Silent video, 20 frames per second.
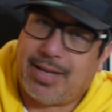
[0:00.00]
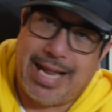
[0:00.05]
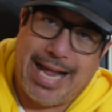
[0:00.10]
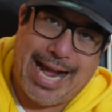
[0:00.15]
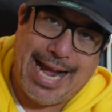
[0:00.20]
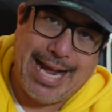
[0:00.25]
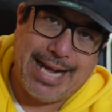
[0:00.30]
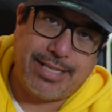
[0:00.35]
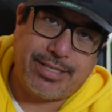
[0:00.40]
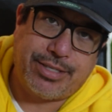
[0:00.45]

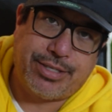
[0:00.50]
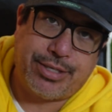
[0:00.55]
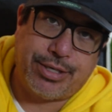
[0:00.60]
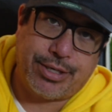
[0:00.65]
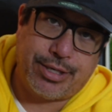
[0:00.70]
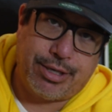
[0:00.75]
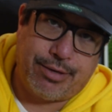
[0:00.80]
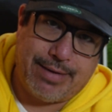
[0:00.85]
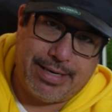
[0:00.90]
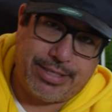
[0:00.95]
I had
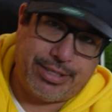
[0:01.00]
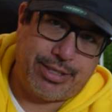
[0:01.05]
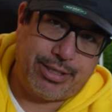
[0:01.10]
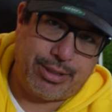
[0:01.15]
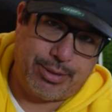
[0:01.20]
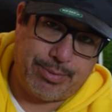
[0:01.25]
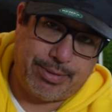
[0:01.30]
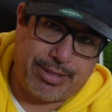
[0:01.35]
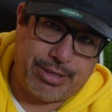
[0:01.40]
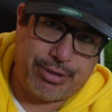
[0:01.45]
0
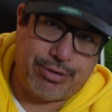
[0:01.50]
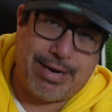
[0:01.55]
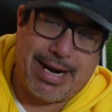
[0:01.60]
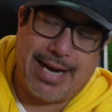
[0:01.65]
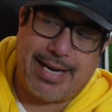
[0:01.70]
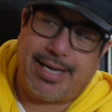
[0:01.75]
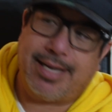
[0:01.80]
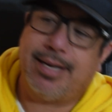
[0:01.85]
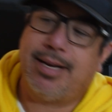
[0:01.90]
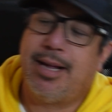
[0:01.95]
issues with the
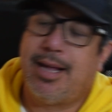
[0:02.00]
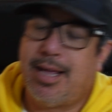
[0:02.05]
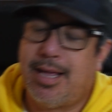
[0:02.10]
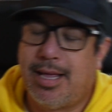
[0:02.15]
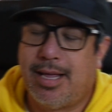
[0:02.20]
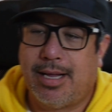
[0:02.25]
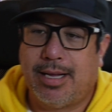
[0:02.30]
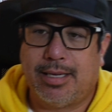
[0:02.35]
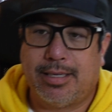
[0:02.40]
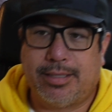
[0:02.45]
dragon.
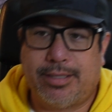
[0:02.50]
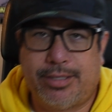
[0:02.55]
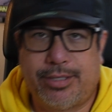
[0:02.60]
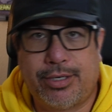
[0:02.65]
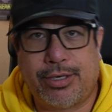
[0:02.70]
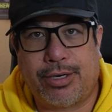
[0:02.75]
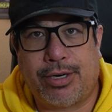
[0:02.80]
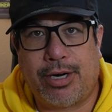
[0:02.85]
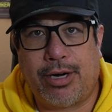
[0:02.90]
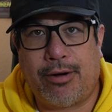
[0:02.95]

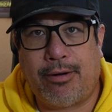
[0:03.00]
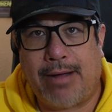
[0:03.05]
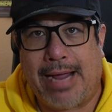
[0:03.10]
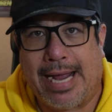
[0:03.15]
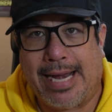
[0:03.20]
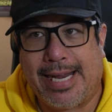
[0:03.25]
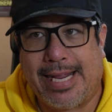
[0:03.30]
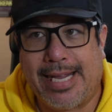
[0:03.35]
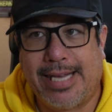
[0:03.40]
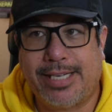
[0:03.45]
0
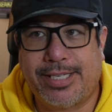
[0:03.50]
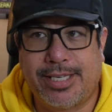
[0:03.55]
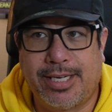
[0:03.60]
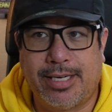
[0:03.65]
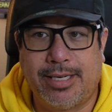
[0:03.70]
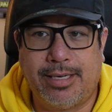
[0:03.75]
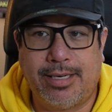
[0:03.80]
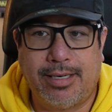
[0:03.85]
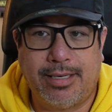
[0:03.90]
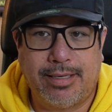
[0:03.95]

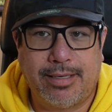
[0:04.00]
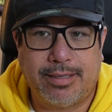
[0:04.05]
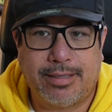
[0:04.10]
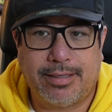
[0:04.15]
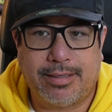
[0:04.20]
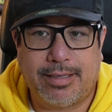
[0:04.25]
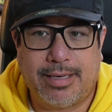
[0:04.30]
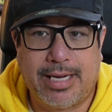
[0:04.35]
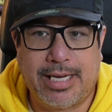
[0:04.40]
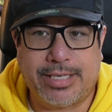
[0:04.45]
adhesion
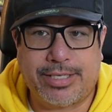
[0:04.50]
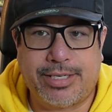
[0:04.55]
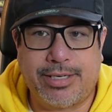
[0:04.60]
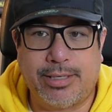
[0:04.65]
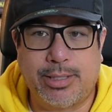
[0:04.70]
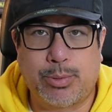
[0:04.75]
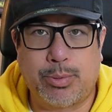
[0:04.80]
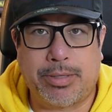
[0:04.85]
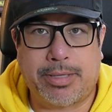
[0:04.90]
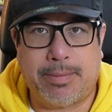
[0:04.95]

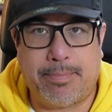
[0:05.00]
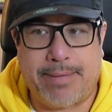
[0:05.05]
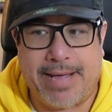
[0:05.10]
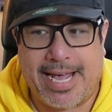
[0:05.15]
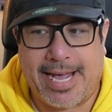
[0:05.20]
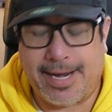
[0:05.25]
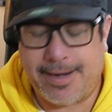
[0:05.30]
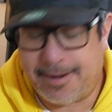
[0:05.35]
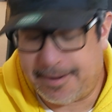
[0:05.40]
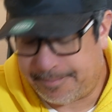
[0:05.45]
issues with the
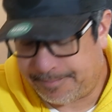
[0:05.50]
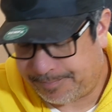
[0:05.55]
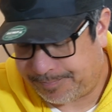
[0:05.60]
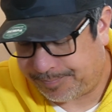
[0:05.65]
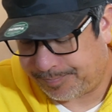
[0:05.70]
bed.